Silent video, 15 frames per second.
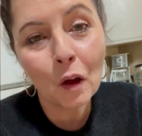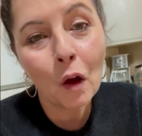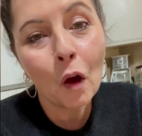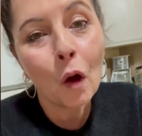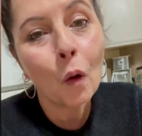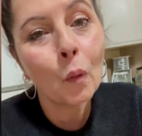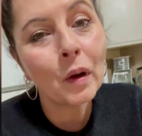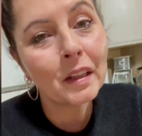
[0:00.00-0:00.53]

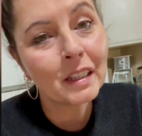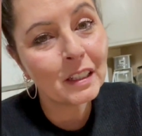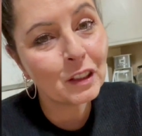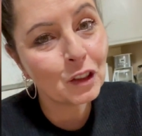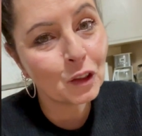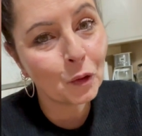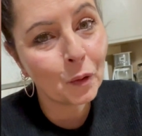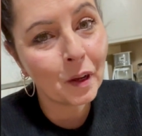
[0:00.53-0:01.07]
will
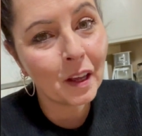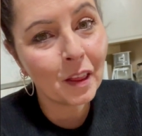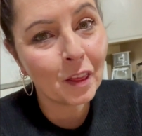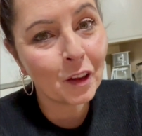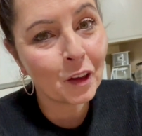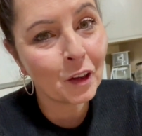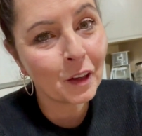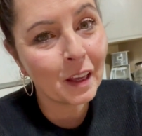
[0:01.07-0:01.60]
enjoy the
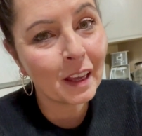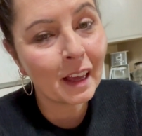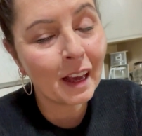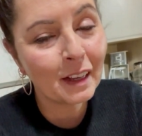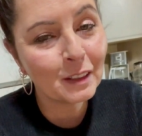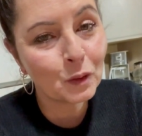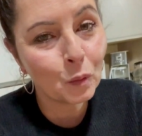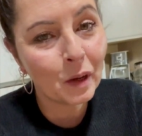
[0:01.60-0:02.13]
cooking
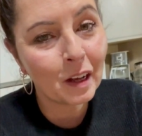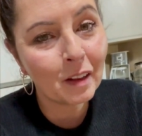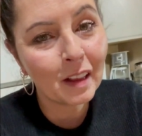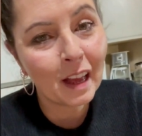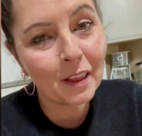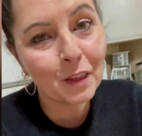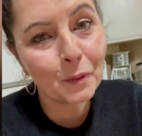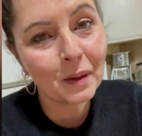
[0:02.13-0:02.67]
as well
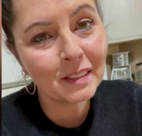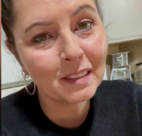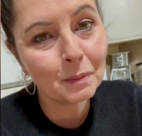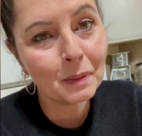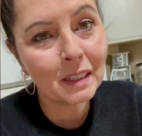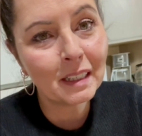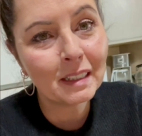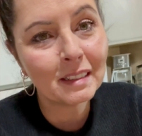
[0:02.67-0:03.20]
and the
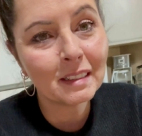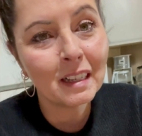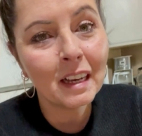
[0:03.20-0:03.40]
recipes.